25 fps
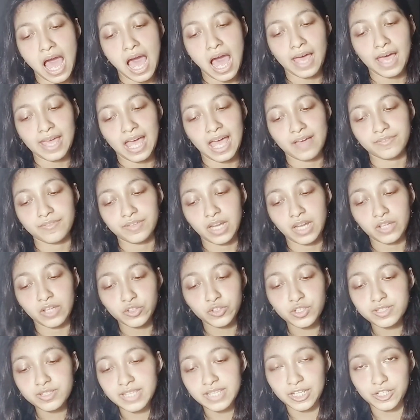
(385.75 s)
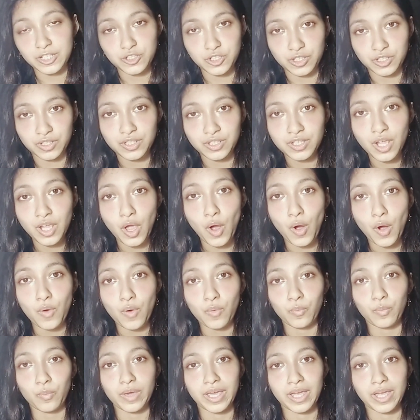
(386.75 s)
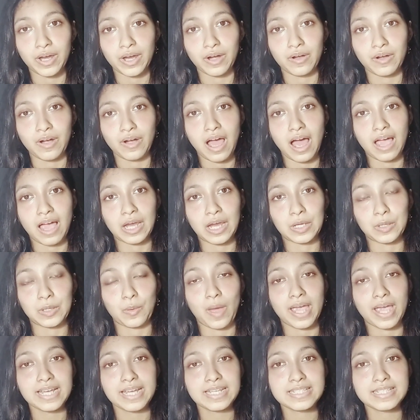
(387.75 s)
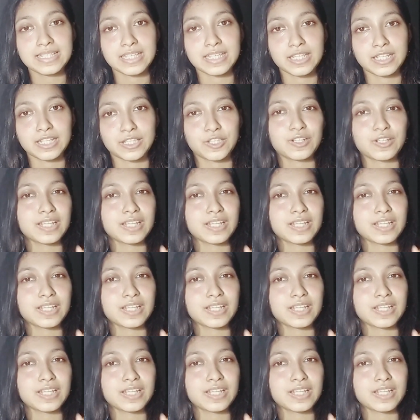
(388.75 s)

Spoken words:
I have another section where I write,